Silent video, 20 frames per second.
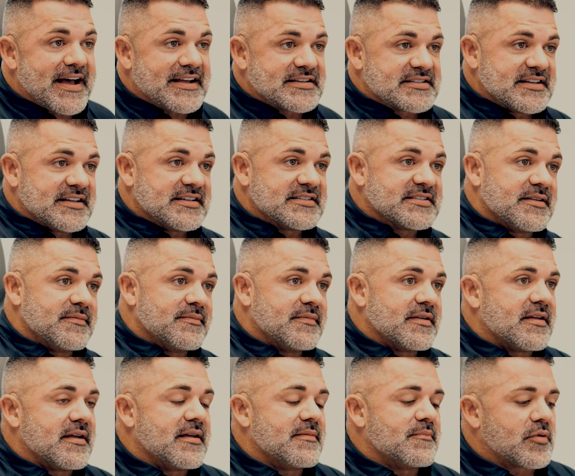acids
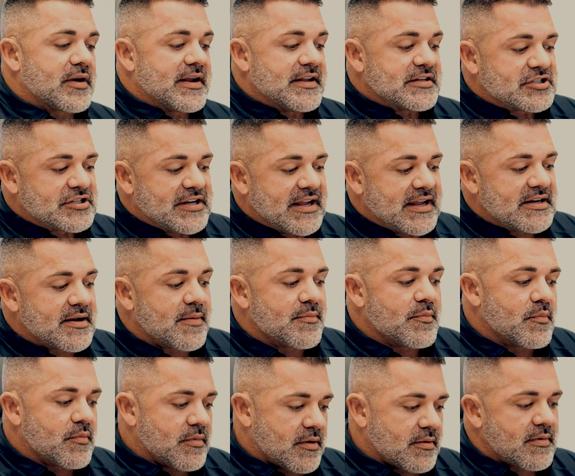and branch chain.
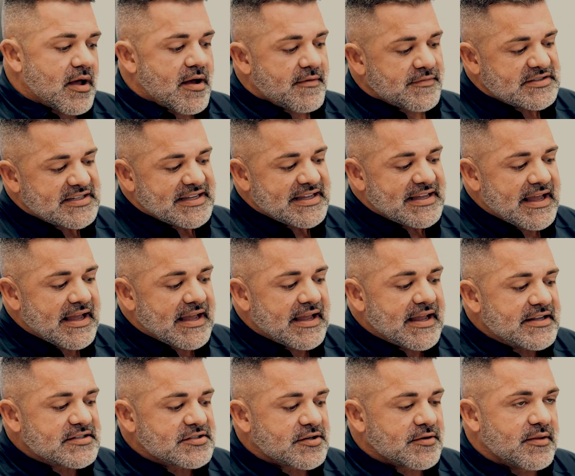I'm obviously
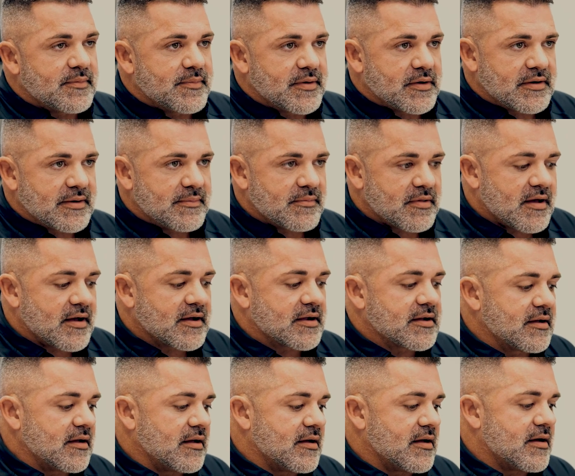EAs are the building
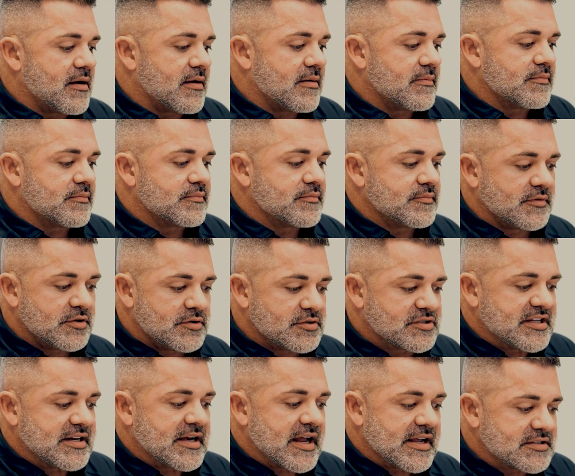block.
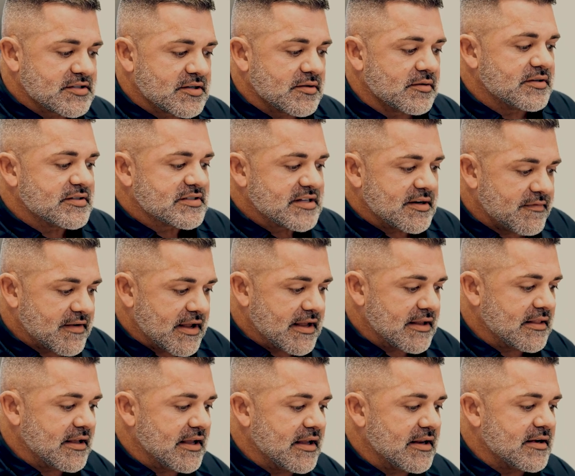Leucine, isoleucine,
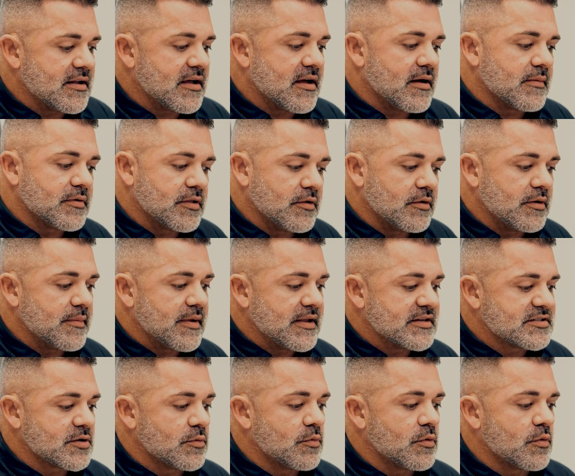valine,
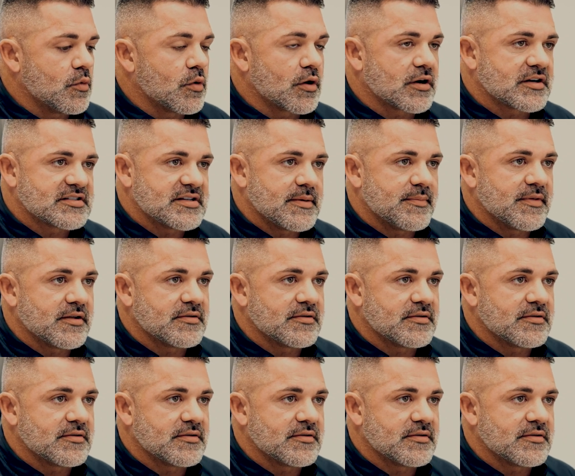glutamine. So we'll work some of